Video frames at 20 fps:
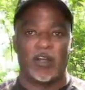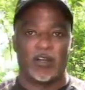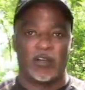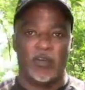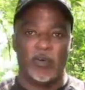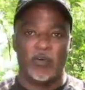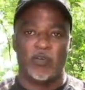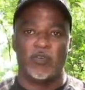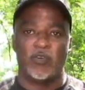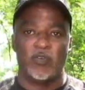
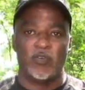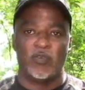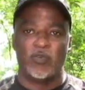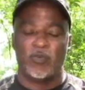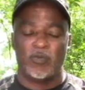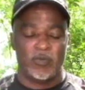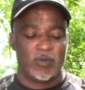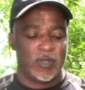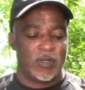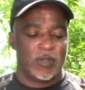
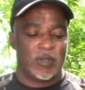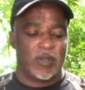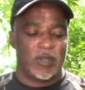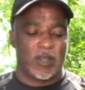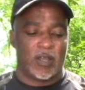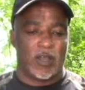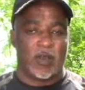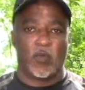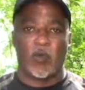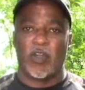Kudu,
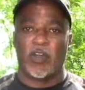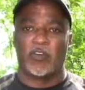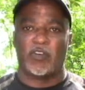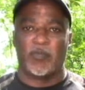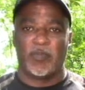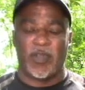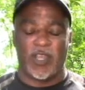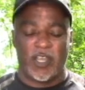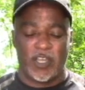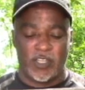
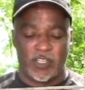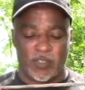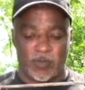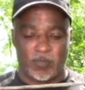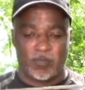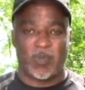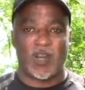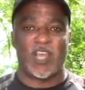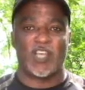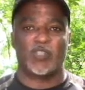wildebeest,
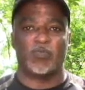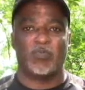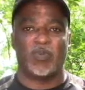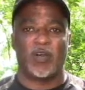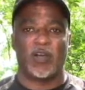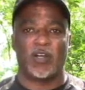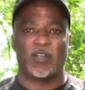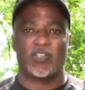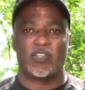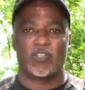blessed
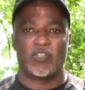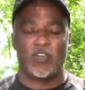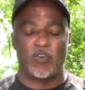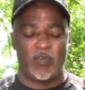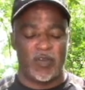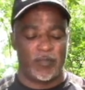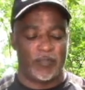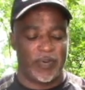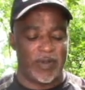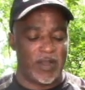bucks, 2
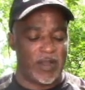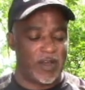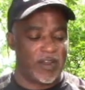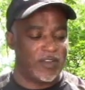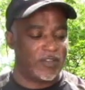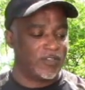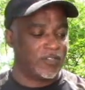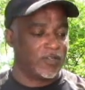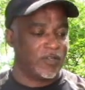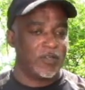
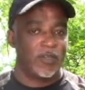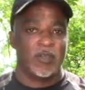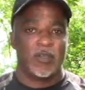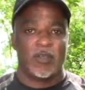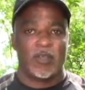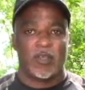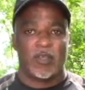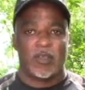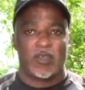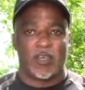impalas,
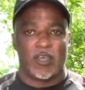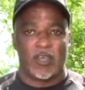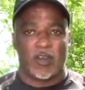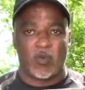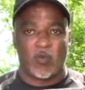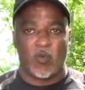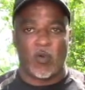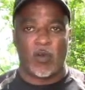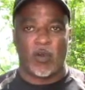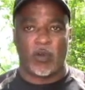and
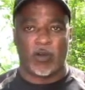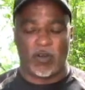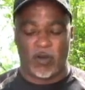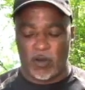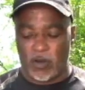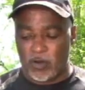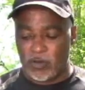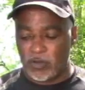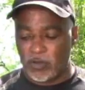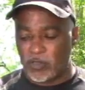a
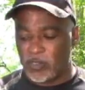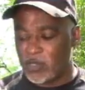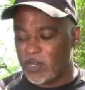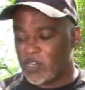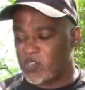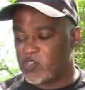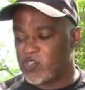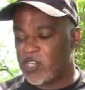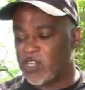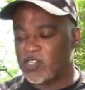warthog. So
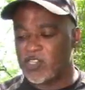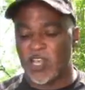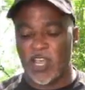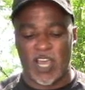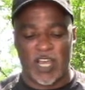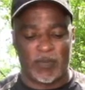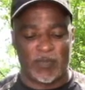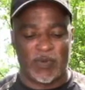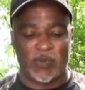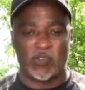that's 6
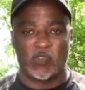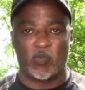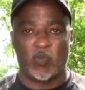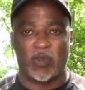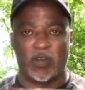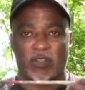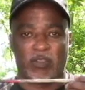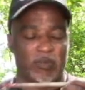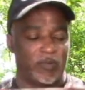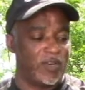animals
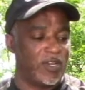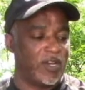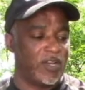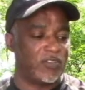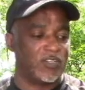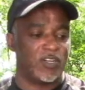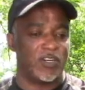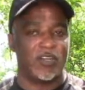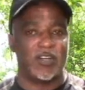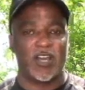with a
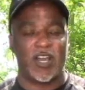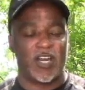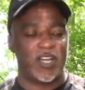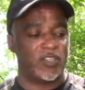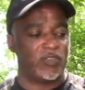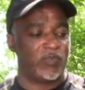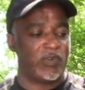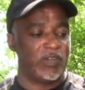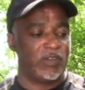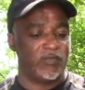
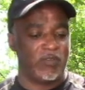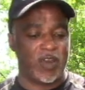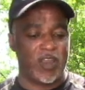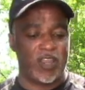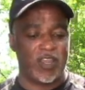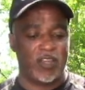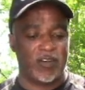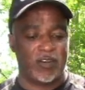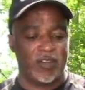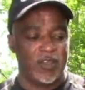393
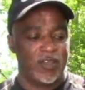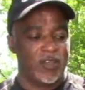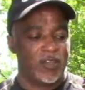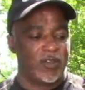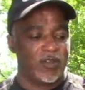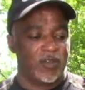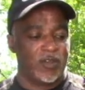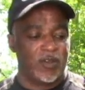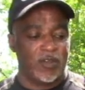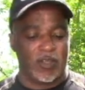grain
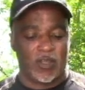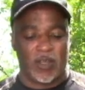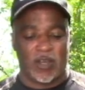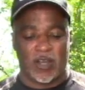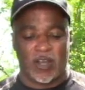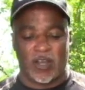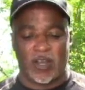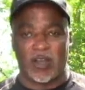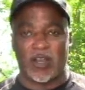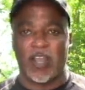
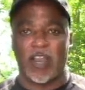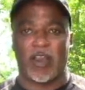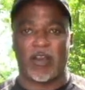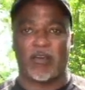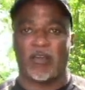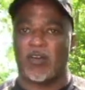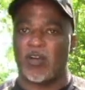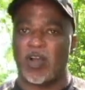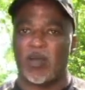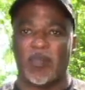
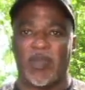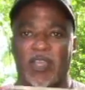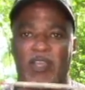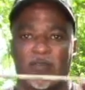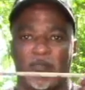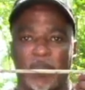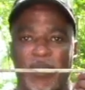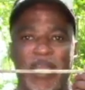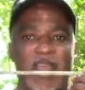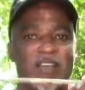arrow. I
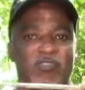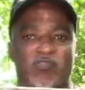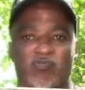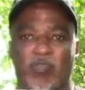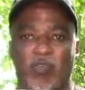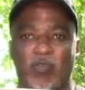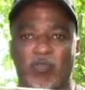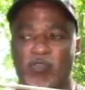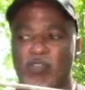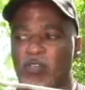mean,
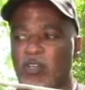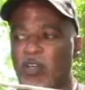pass-throughs,